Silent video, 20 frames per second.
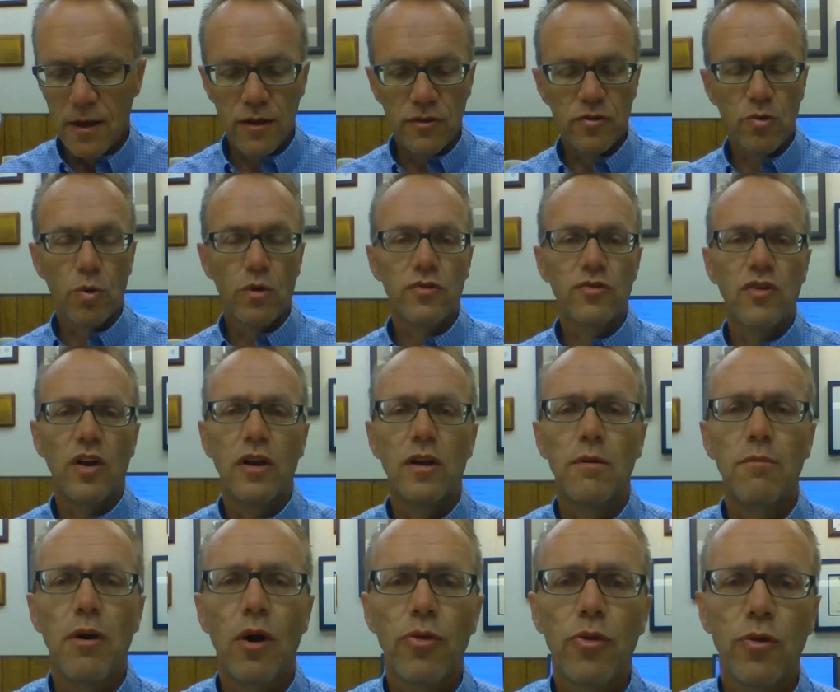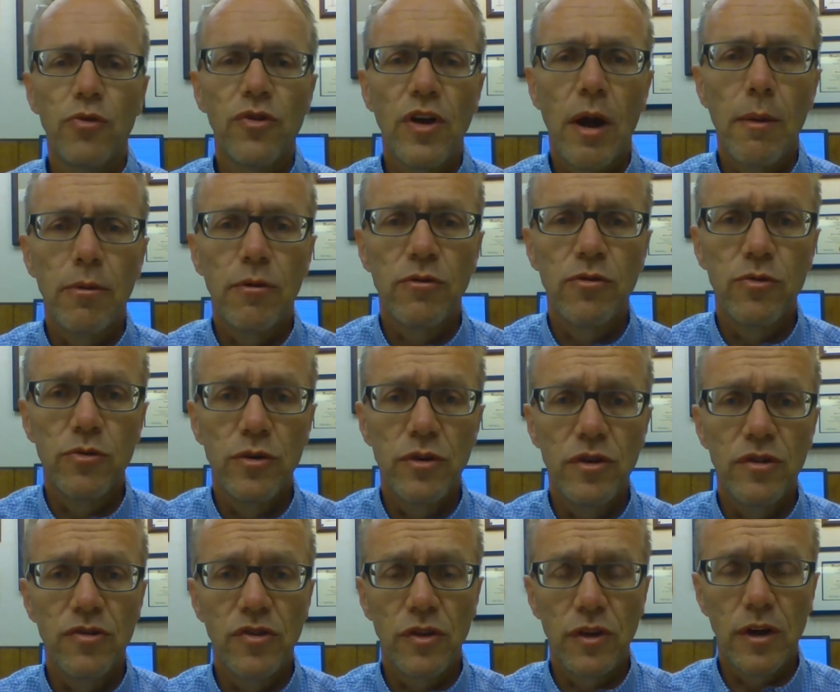And so we're excited about those
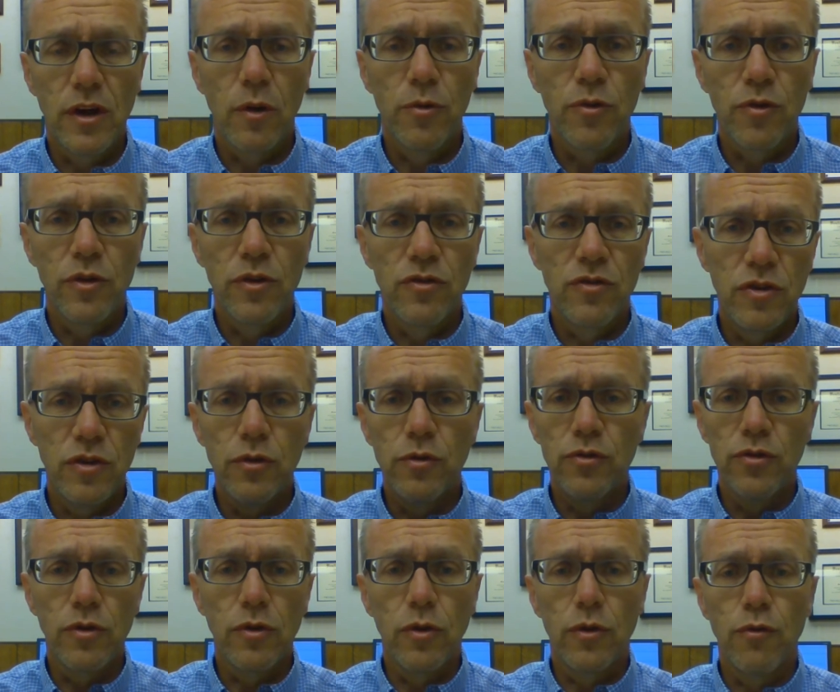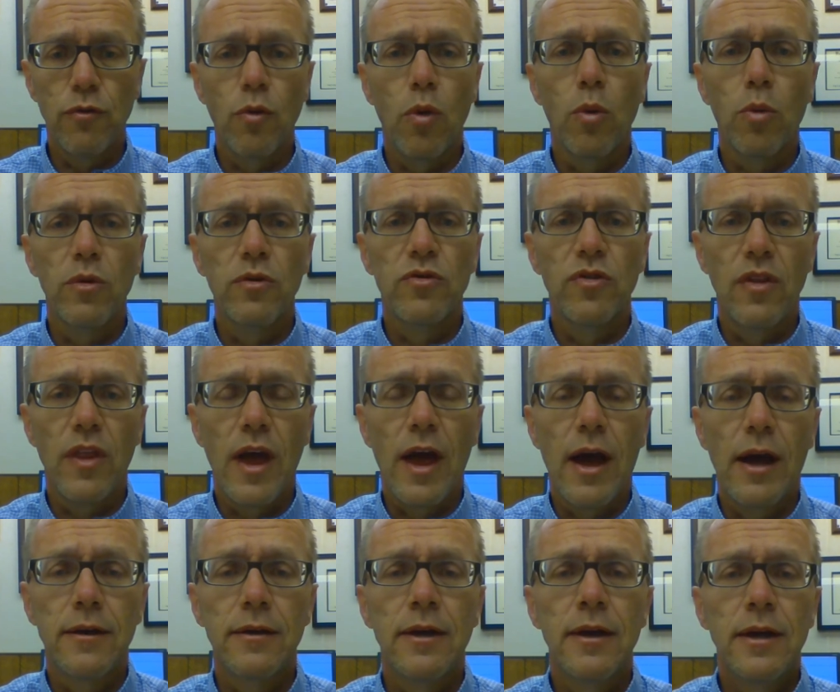opportunities, and the council continues to look forward to
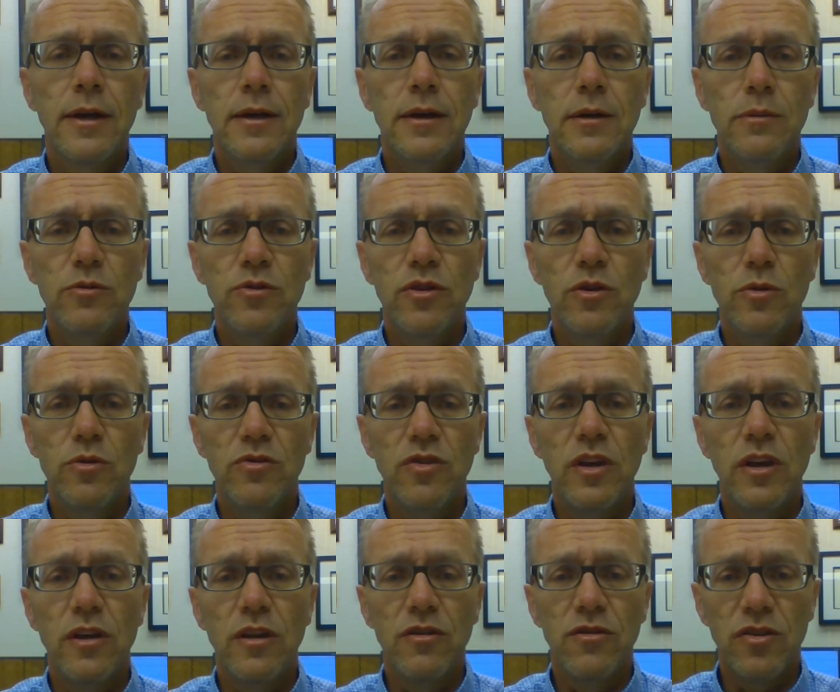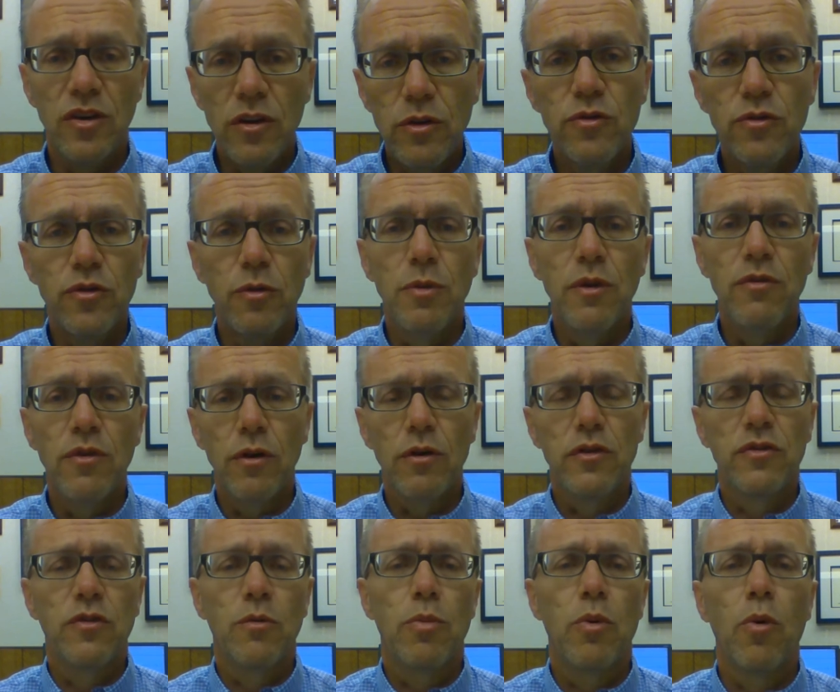that. DOT continues to be
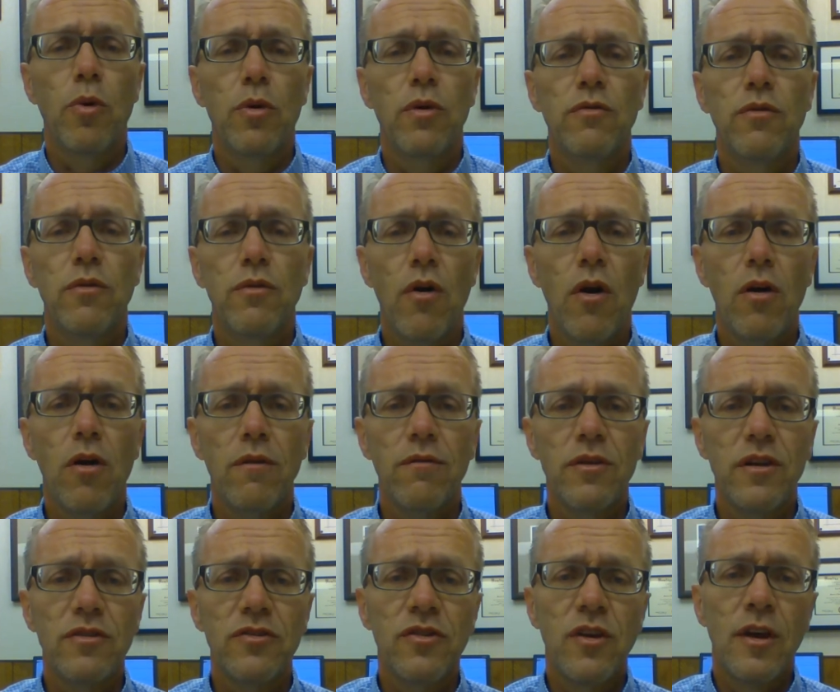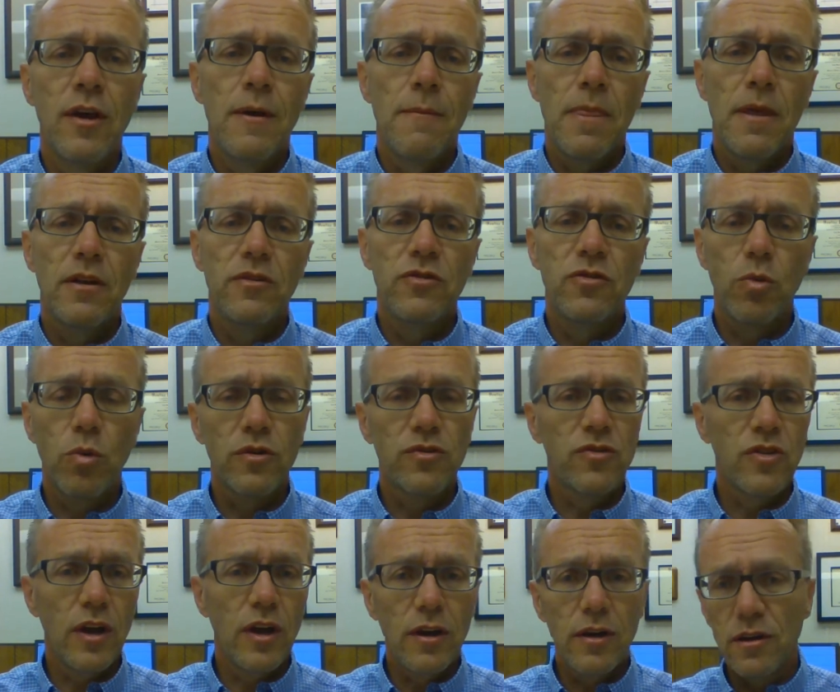very supportive of all of this, and so we're
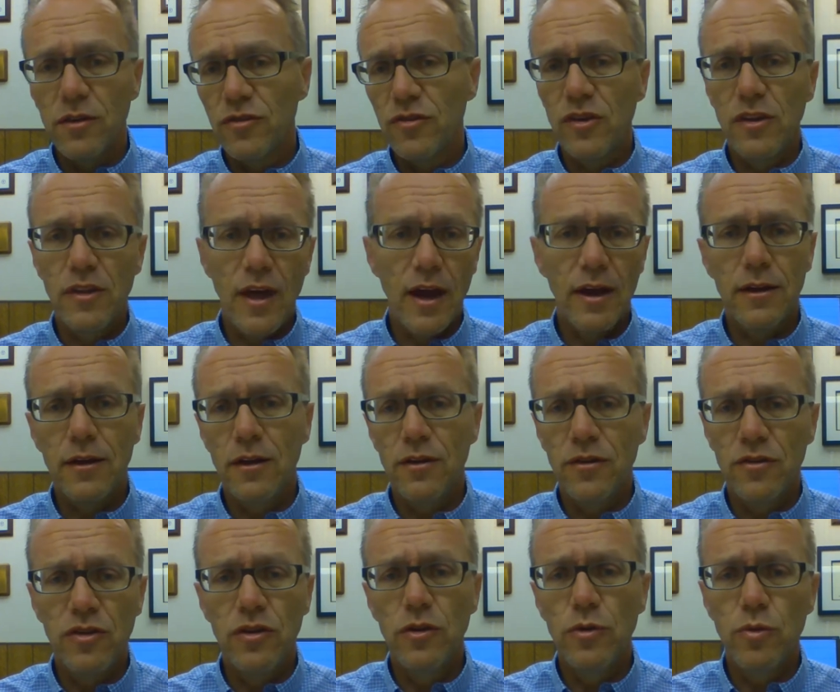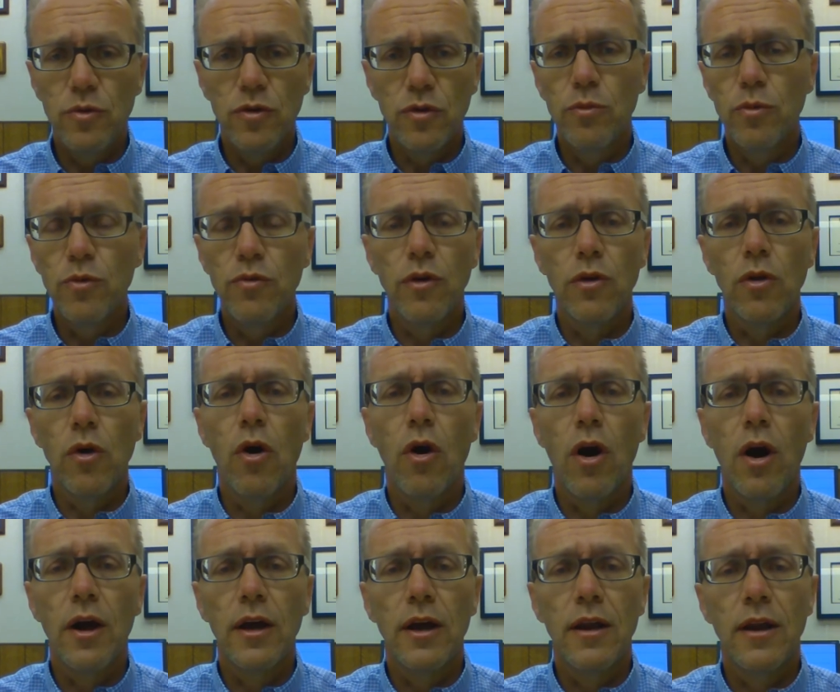excited to see that continue to move
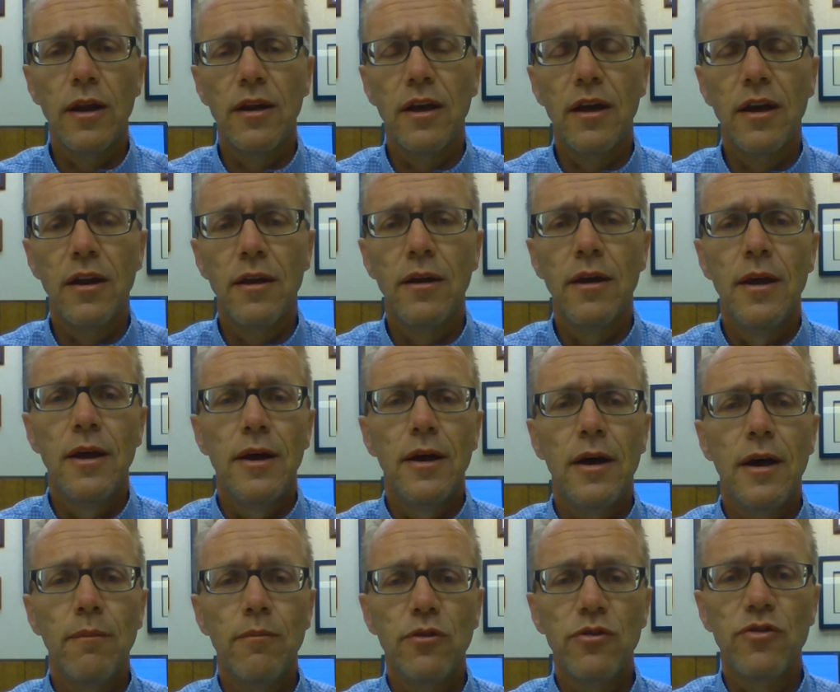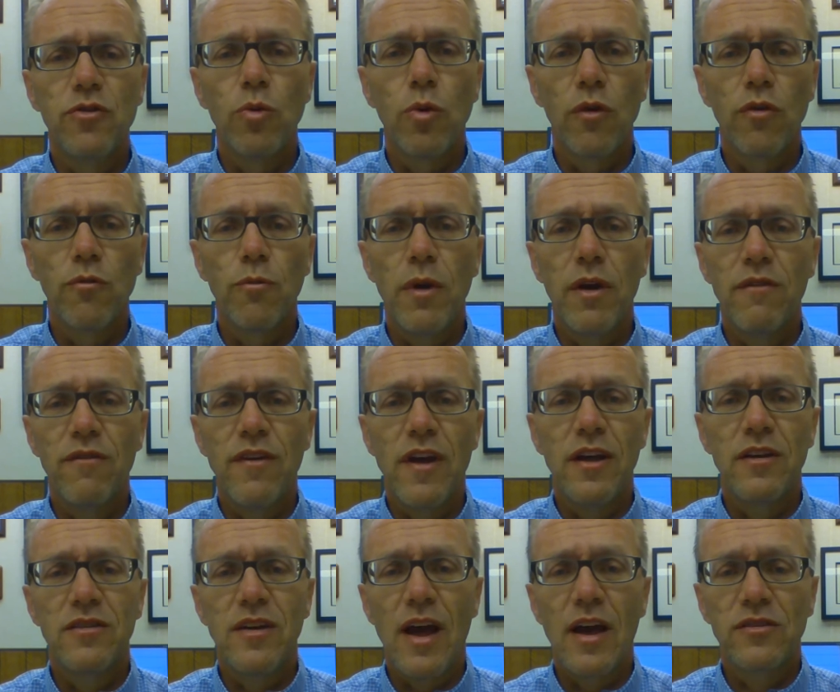along. And again, Le Sueur have been
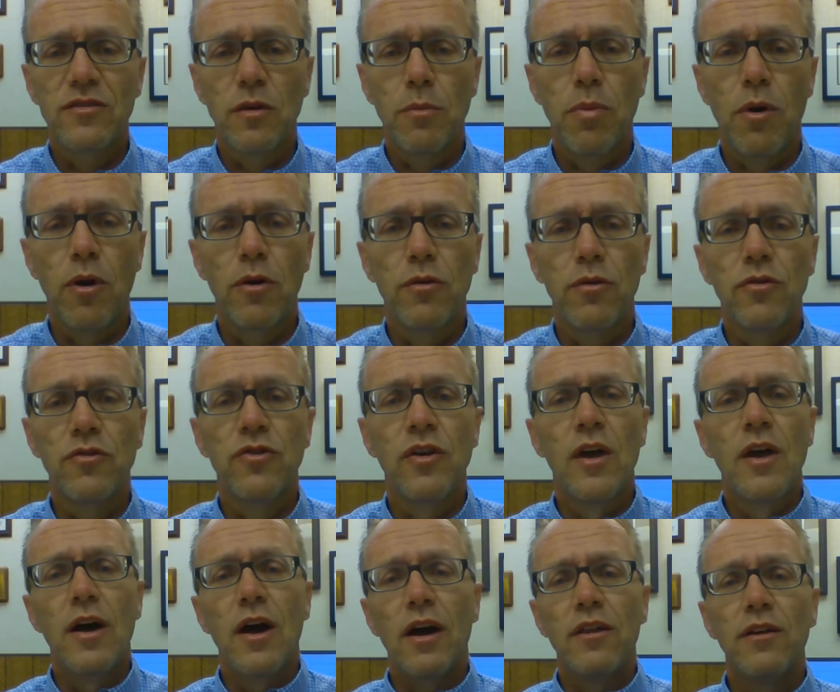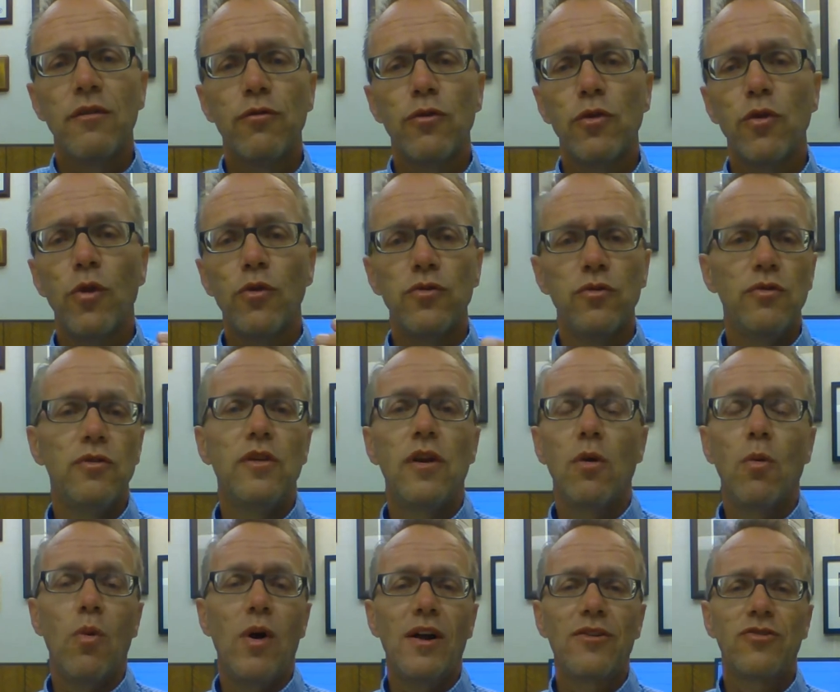fantastic partners. I think for those of you
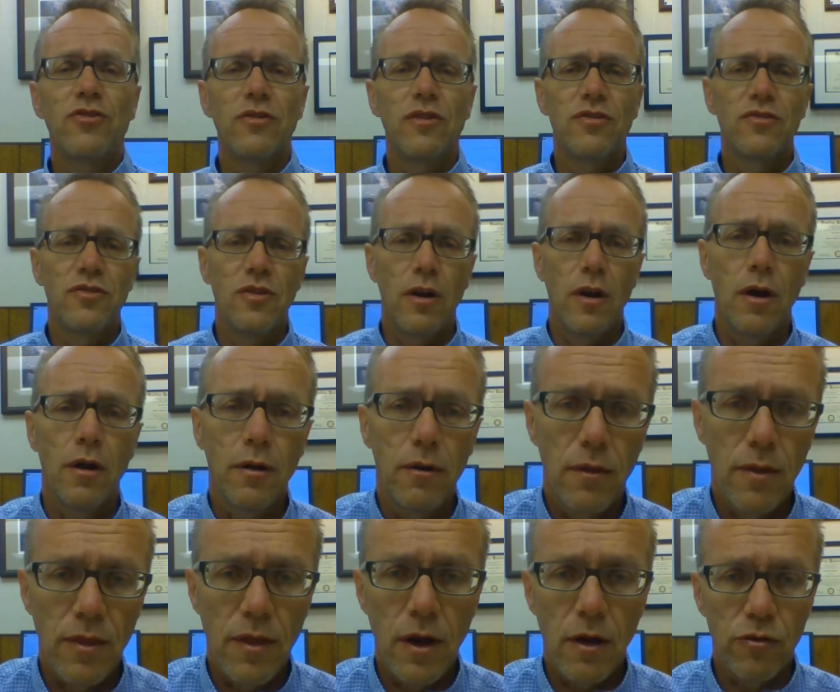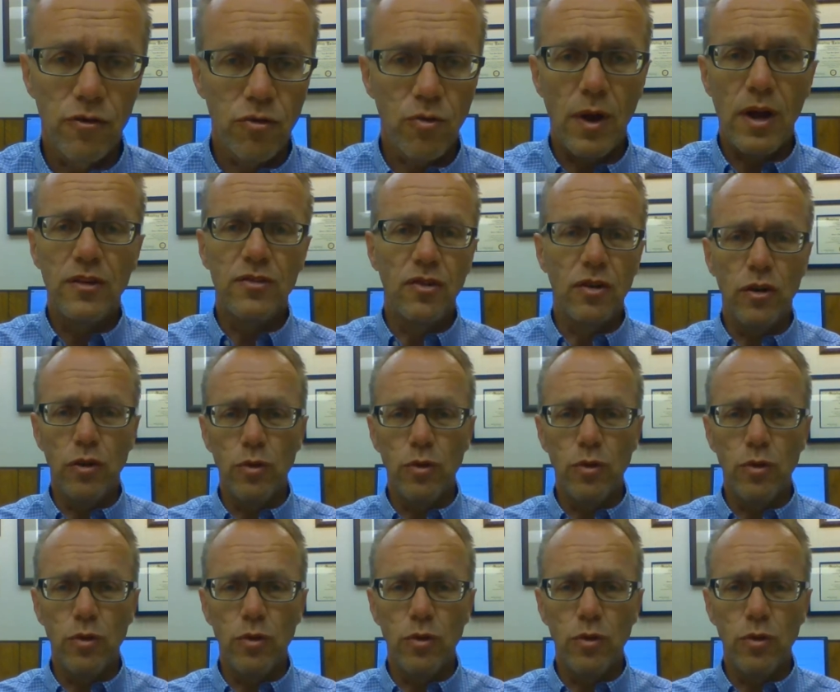that are watching this that are transit